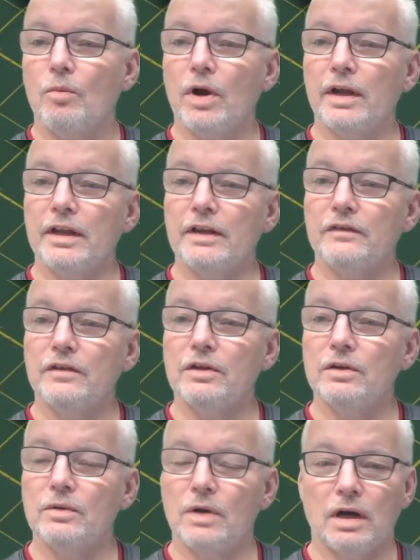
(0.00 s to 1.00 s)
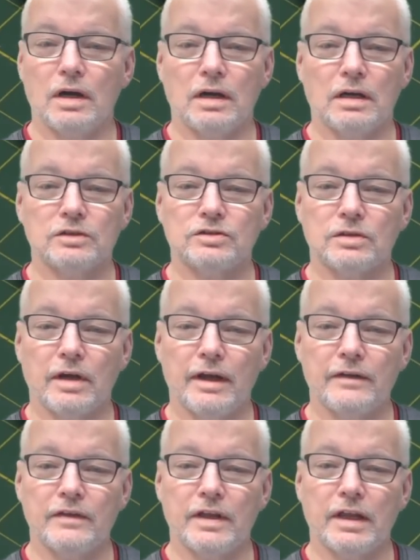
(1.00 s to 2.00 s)
But if you are
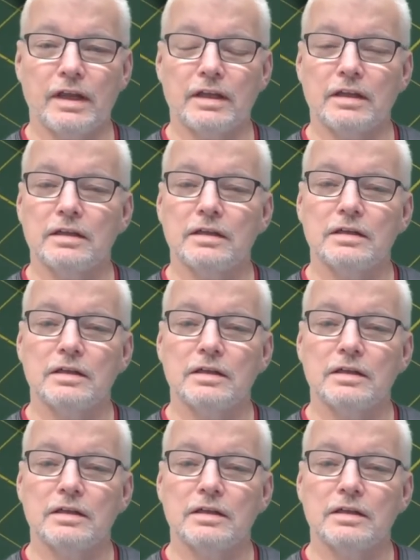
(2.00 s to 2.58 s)
driving